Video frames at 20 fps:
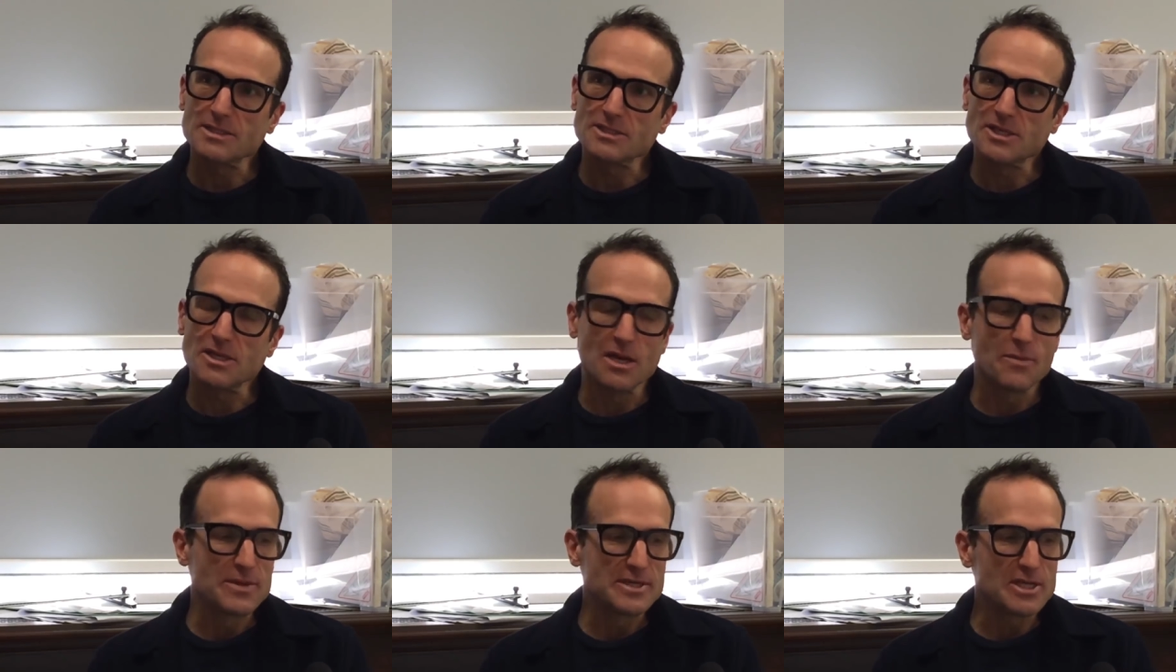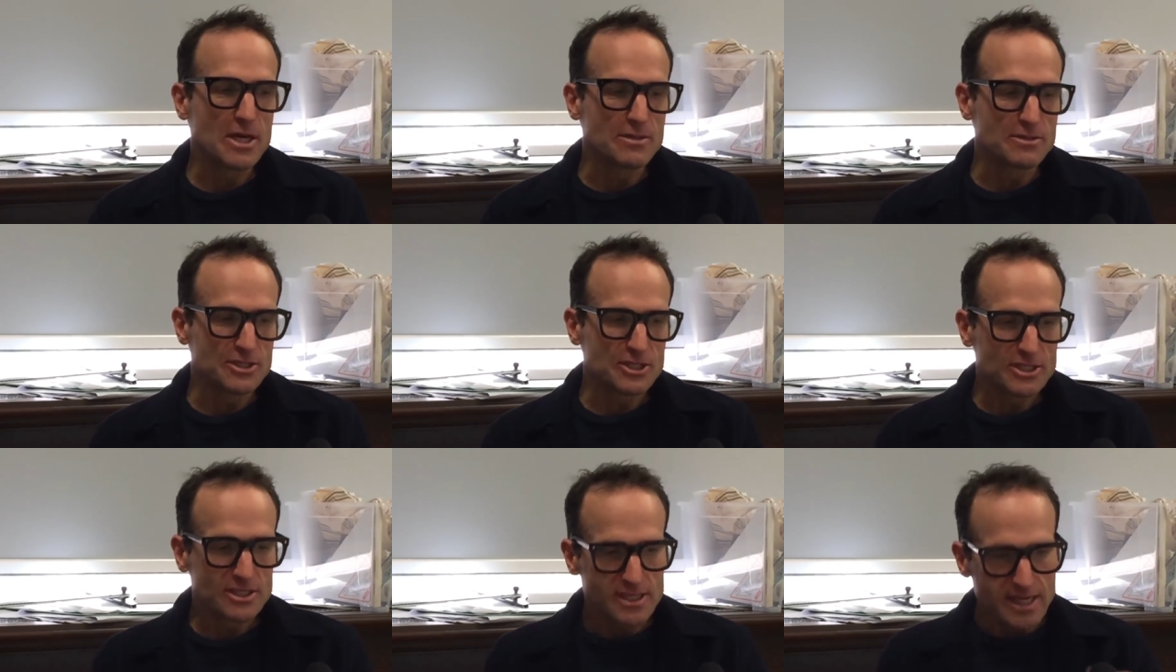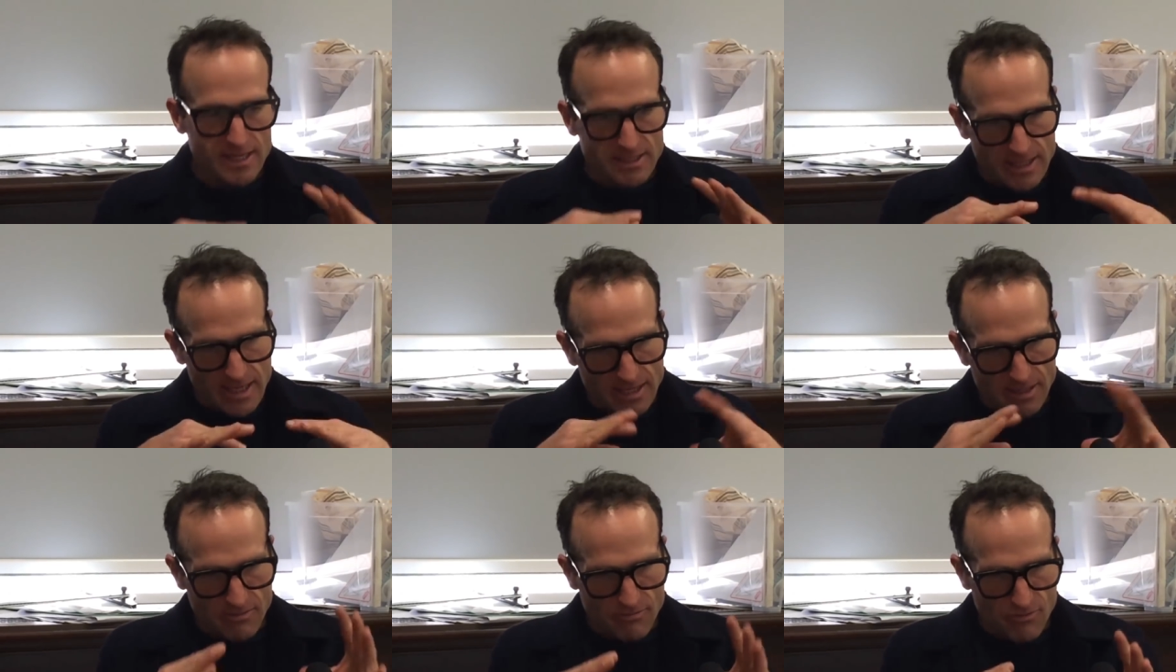You know, we don't just sit
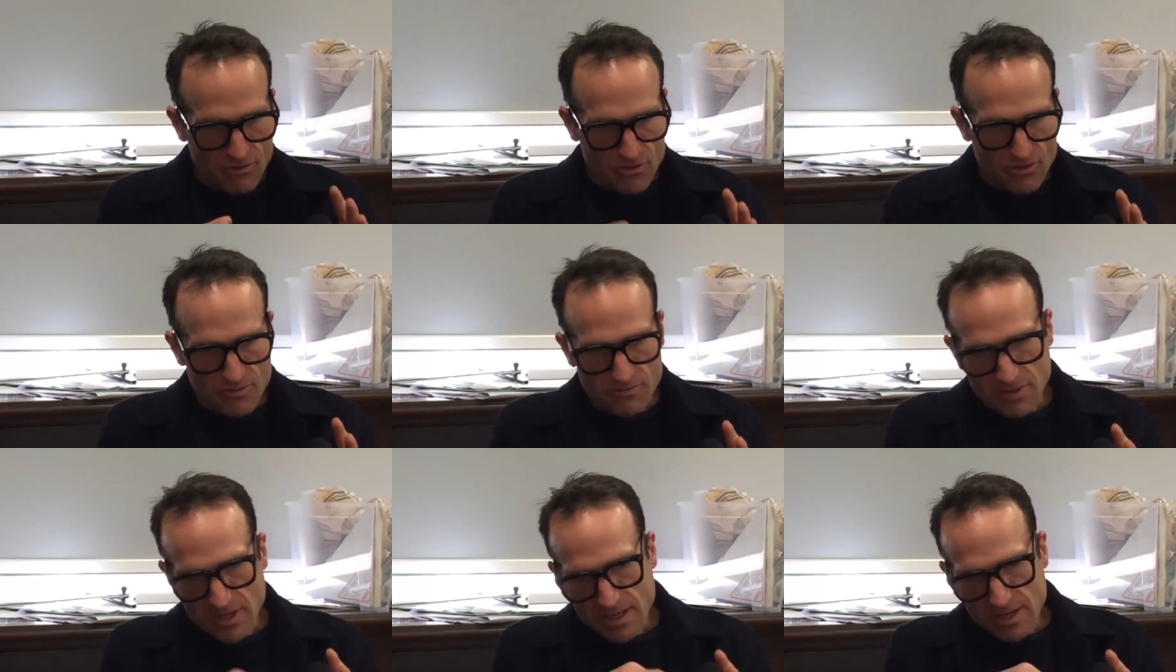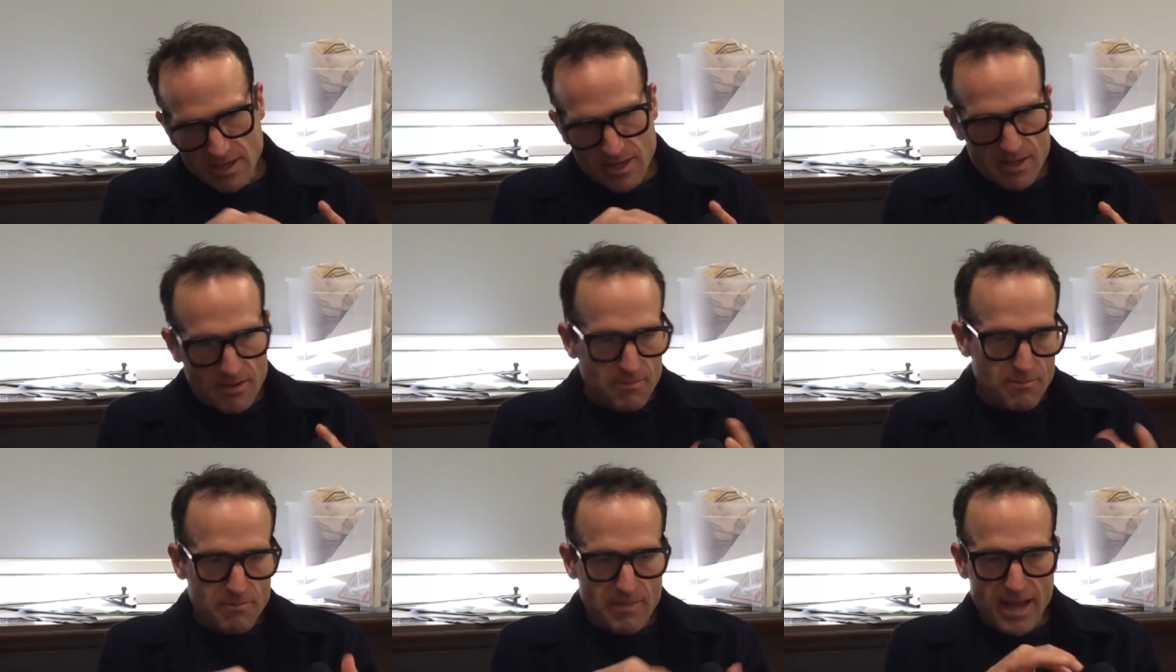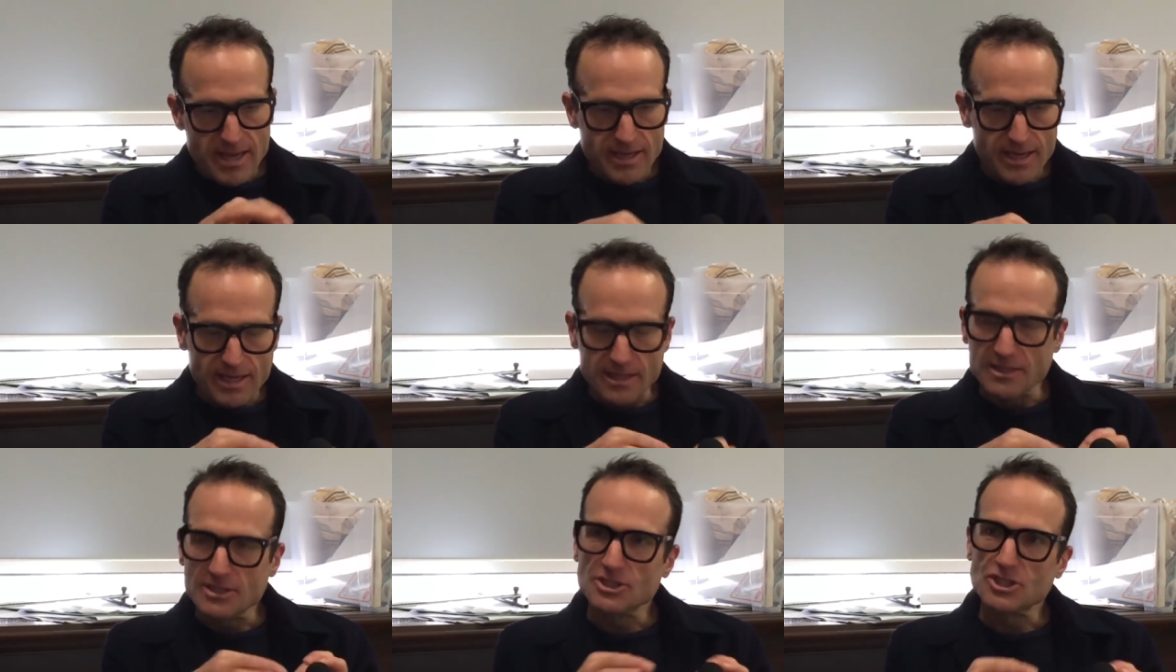in a room
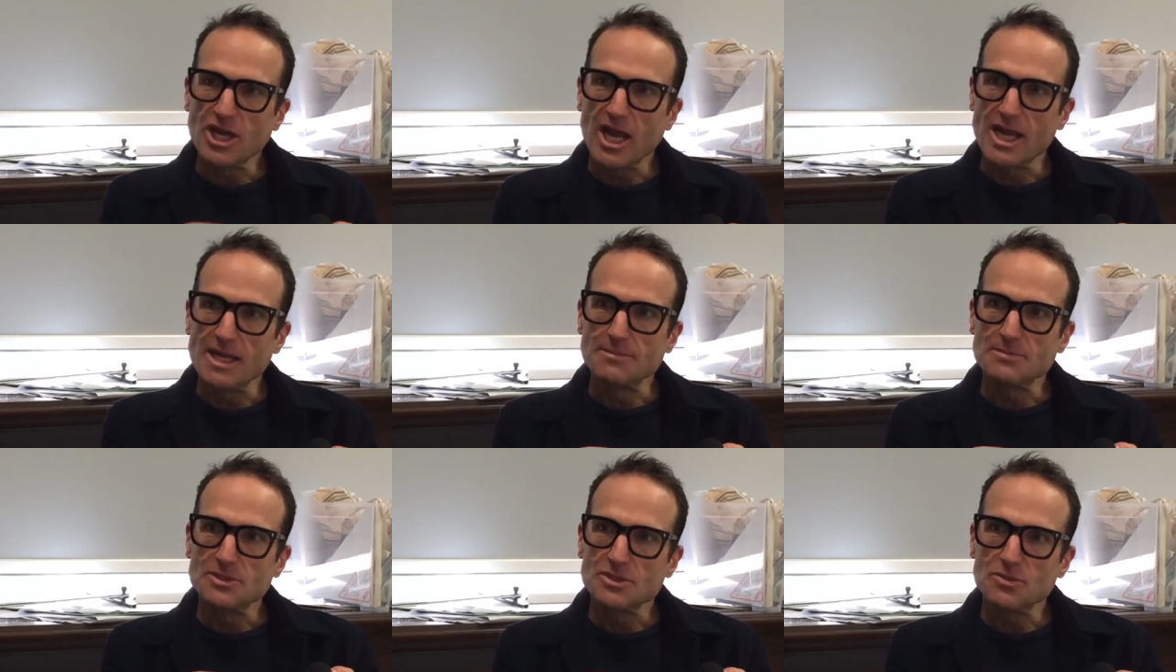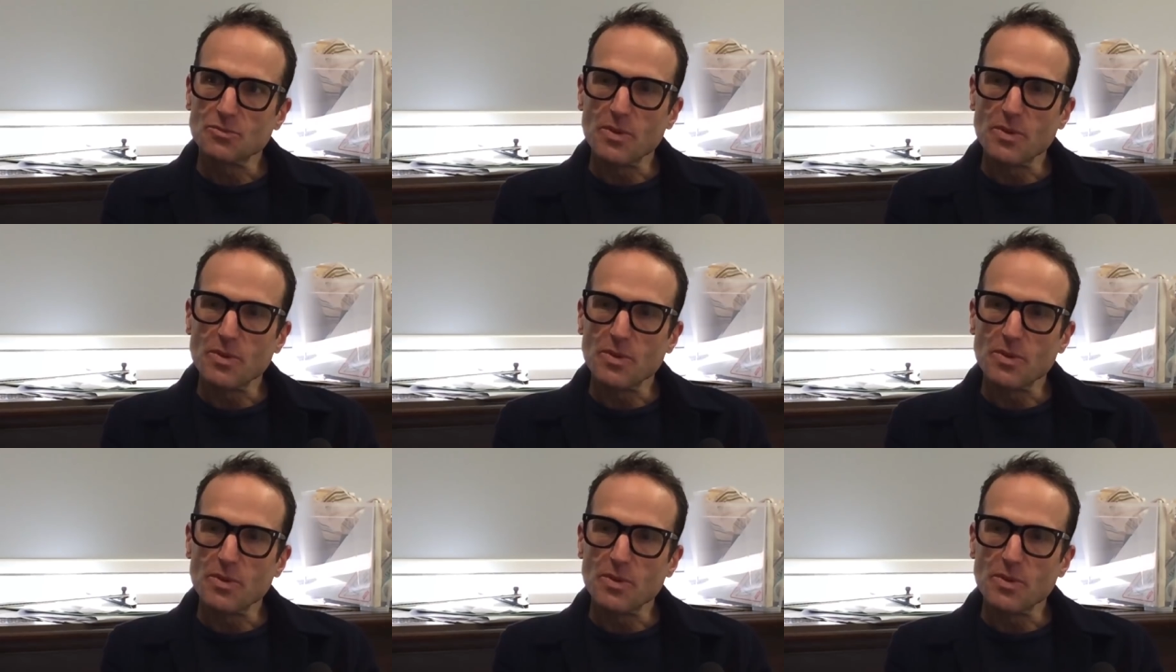making shapes.